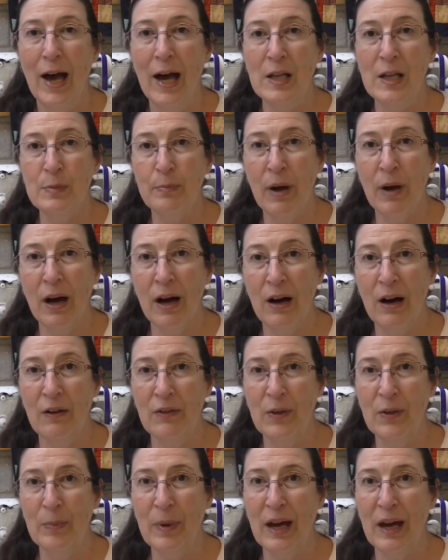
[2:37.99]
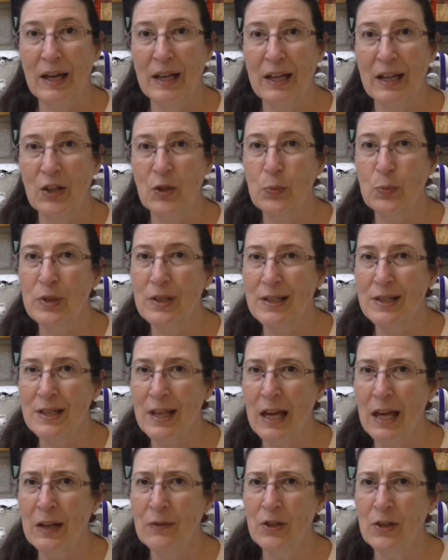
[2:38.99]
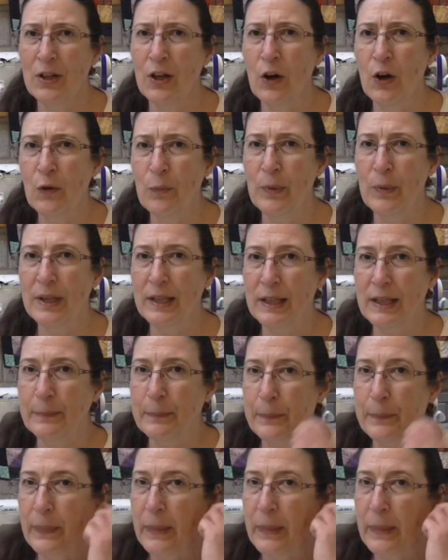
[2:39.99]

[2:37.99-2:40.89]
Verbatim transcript: as part of the package, which saved a lot of money.